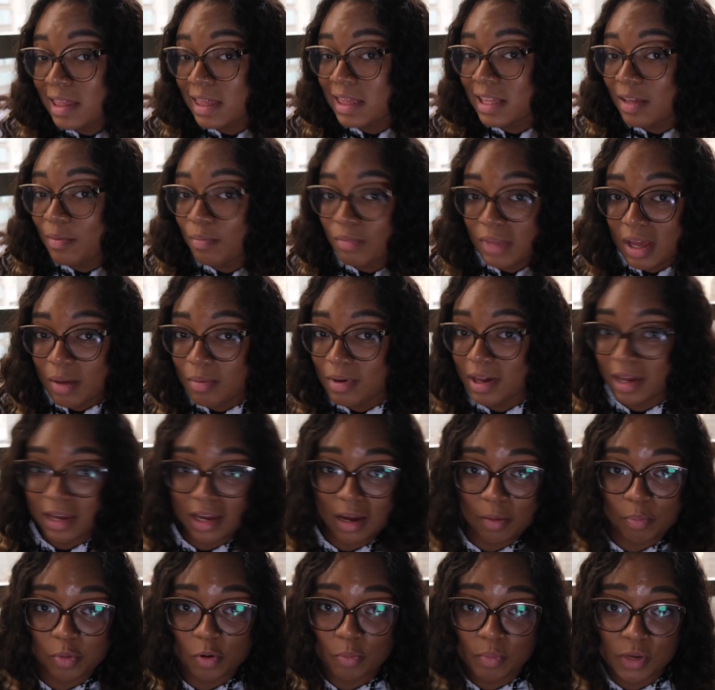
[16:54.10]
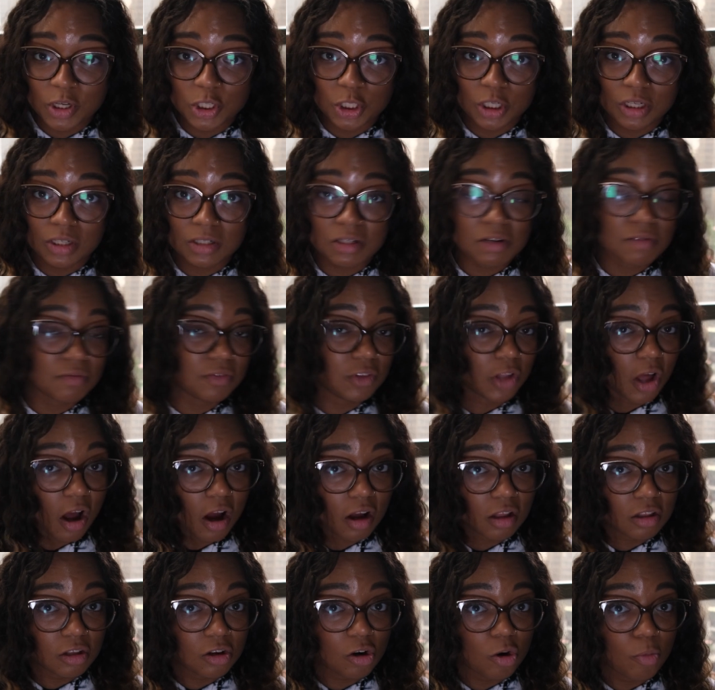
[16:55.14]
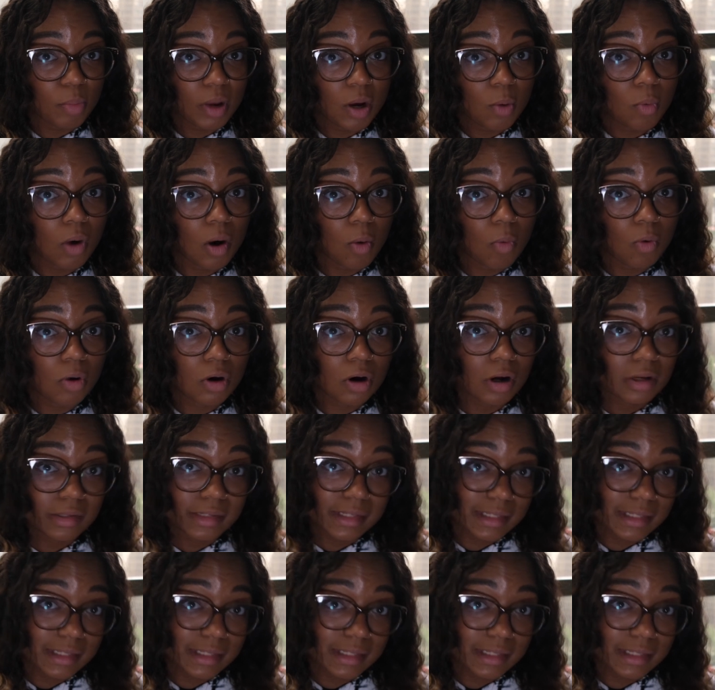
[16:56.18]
that maybe I get permission to vlog a little bit while we're on